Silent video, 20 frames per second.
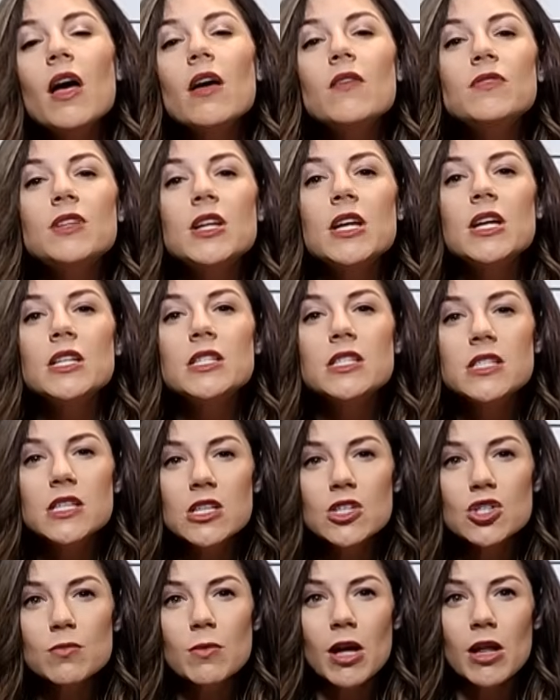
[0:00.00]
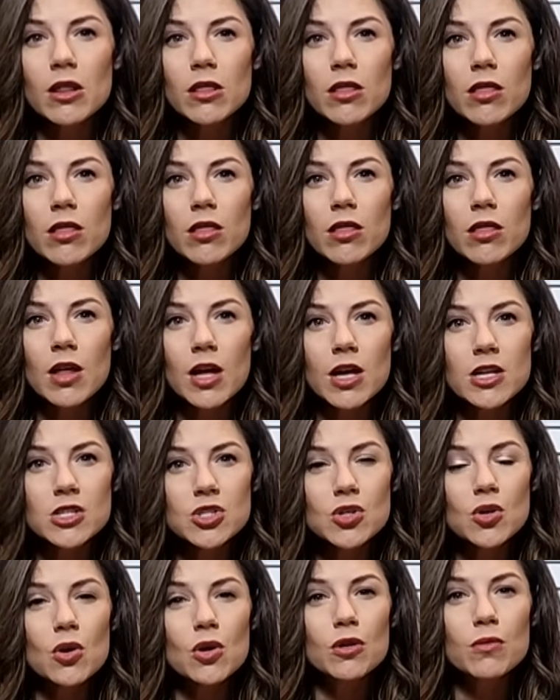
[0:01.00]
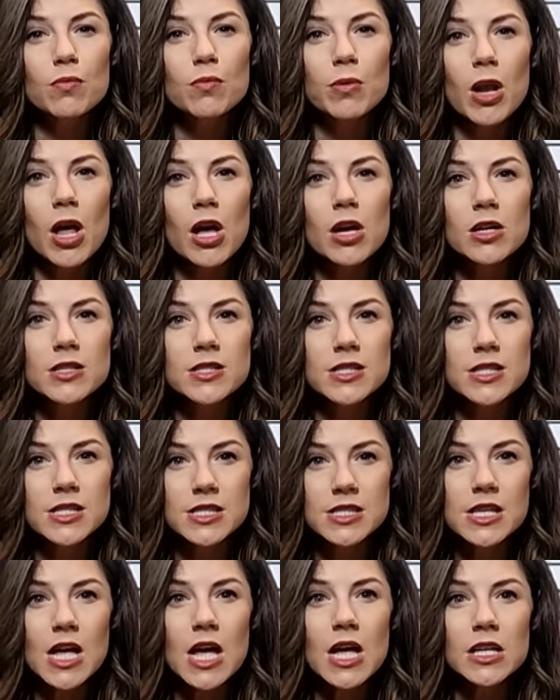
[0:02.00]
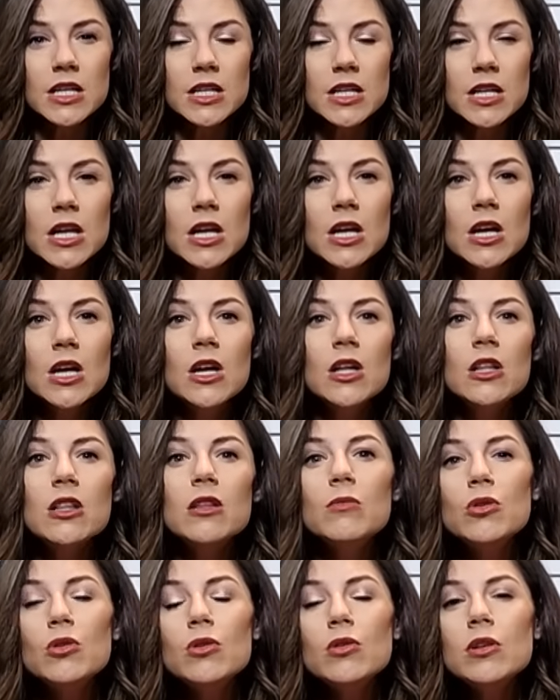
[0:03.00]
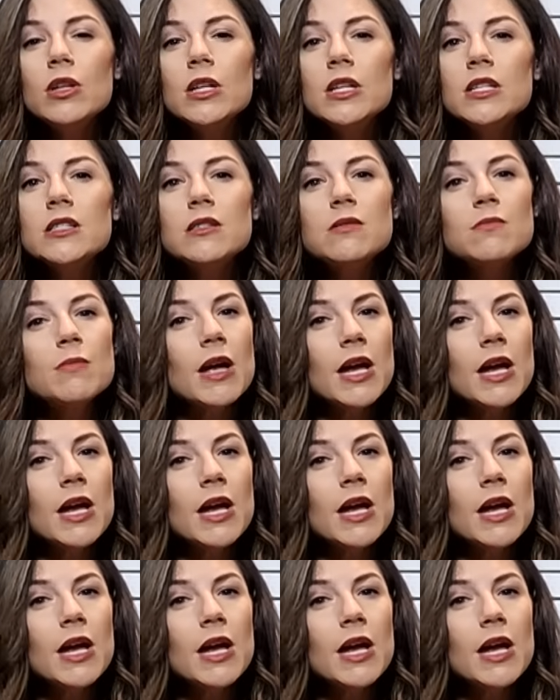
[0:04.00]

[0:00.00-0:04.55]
five days each month, as Earth blocks the sun, the moon is